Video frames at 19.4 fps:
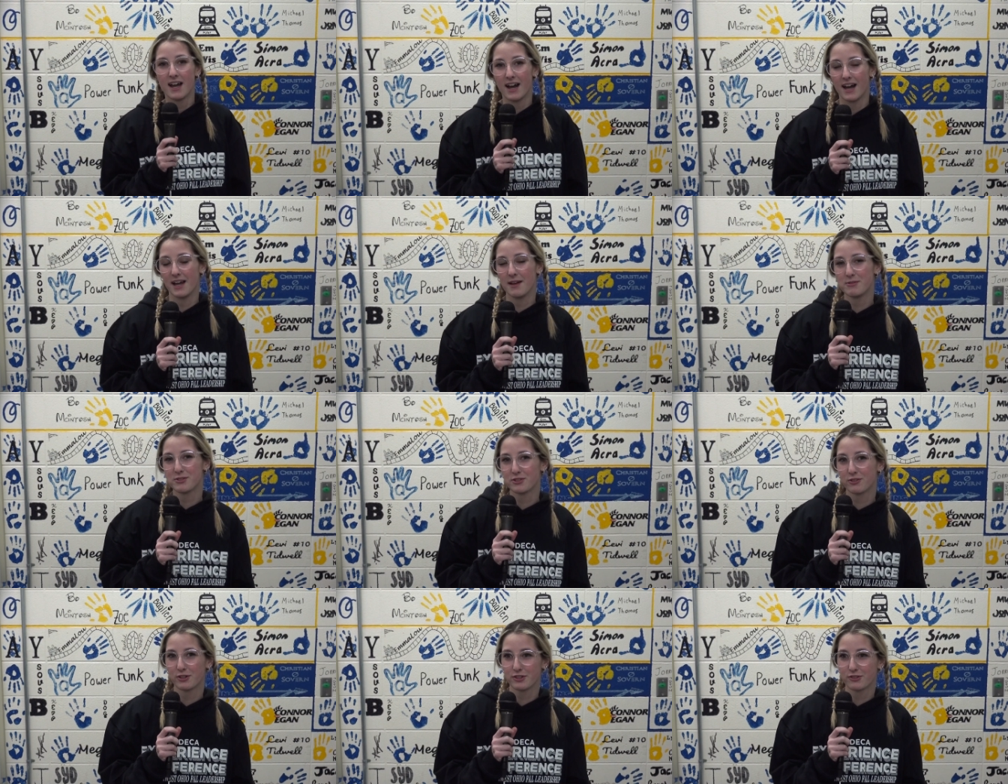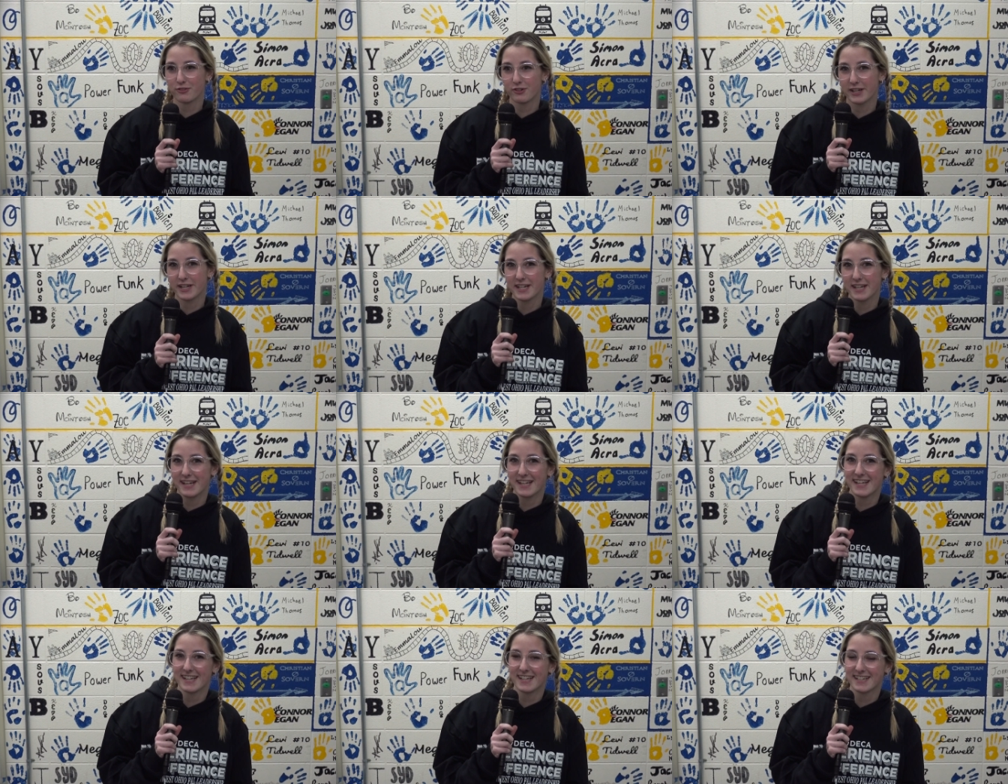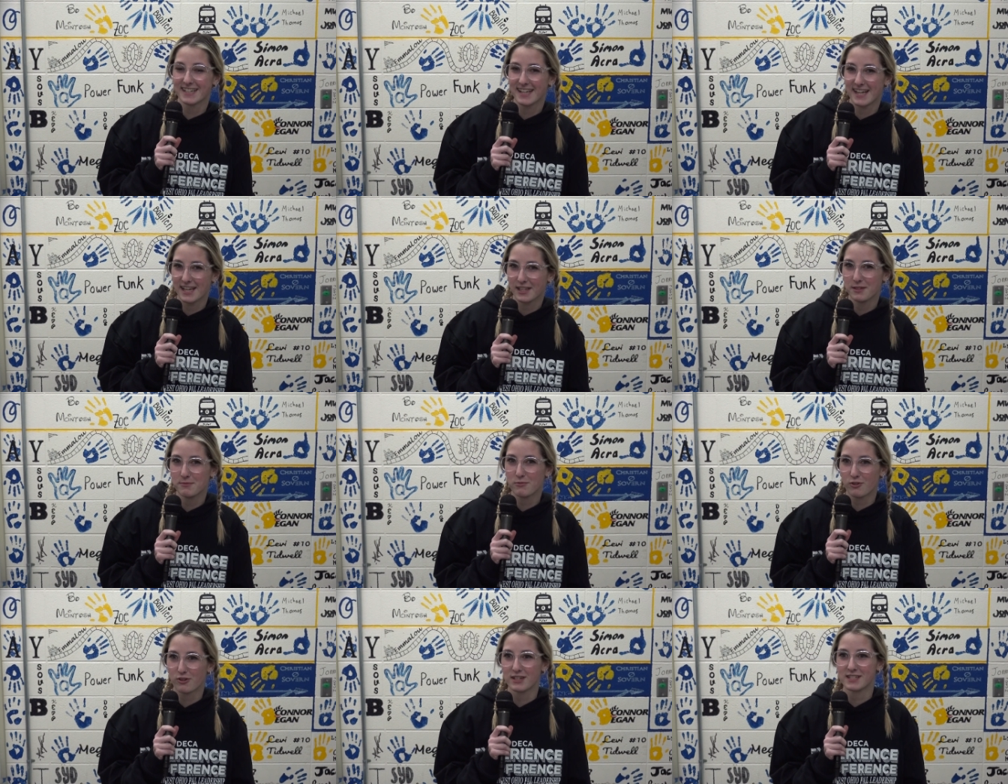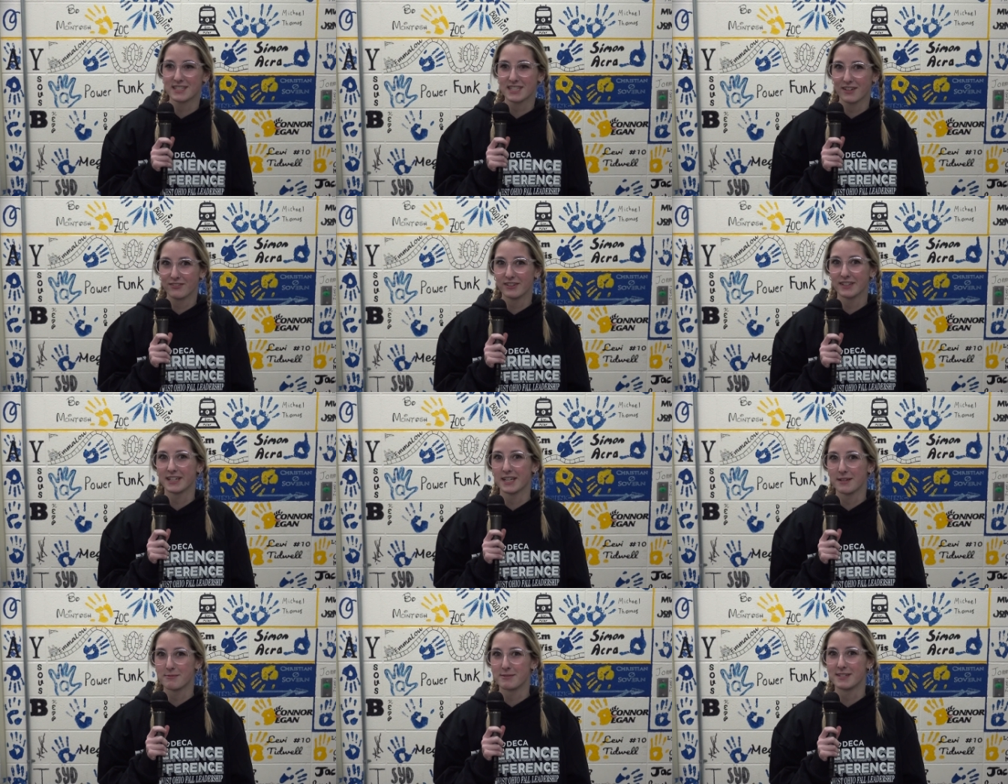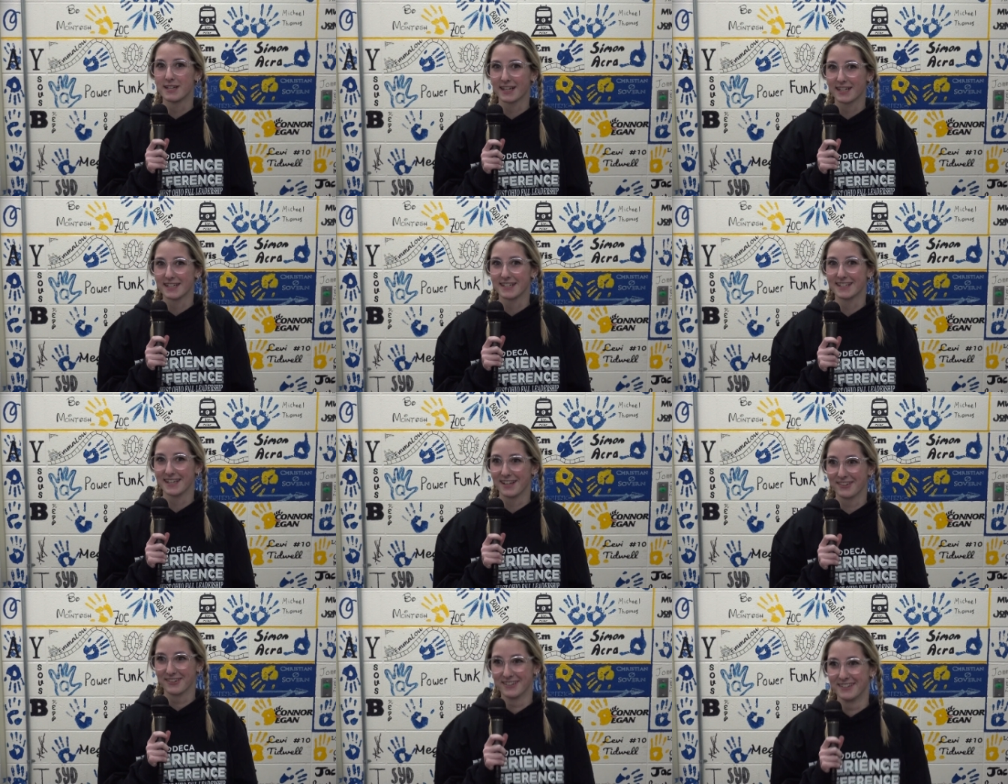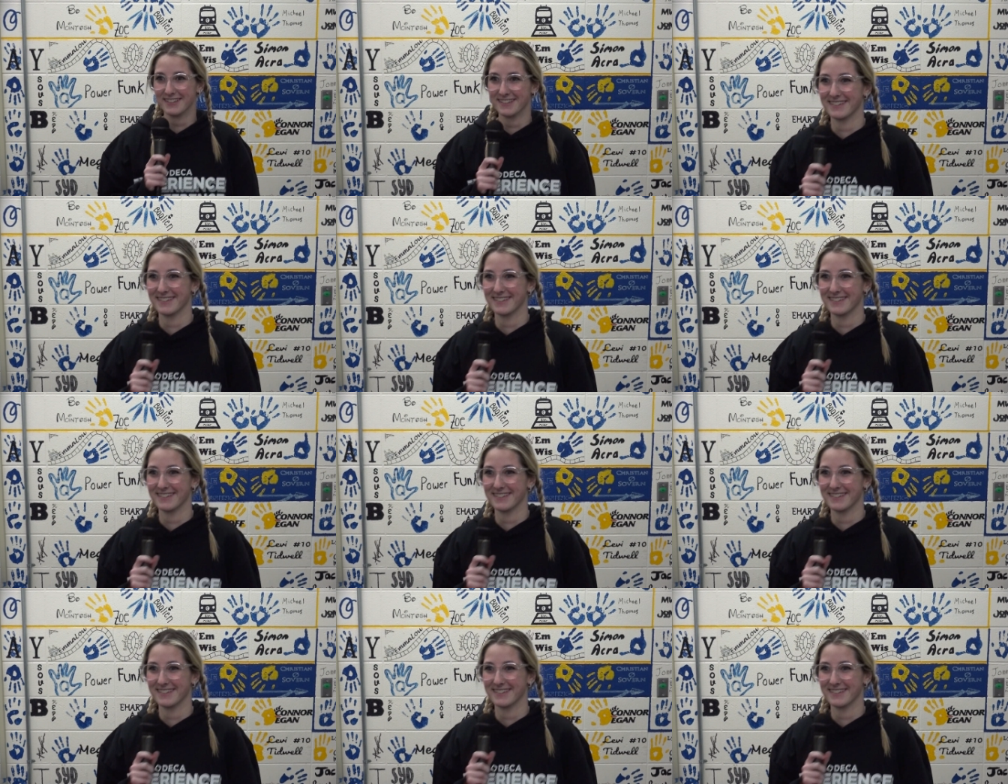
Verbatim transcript: I'm Zoe Doherty, and Kayla Morris definitely keeps DECA together.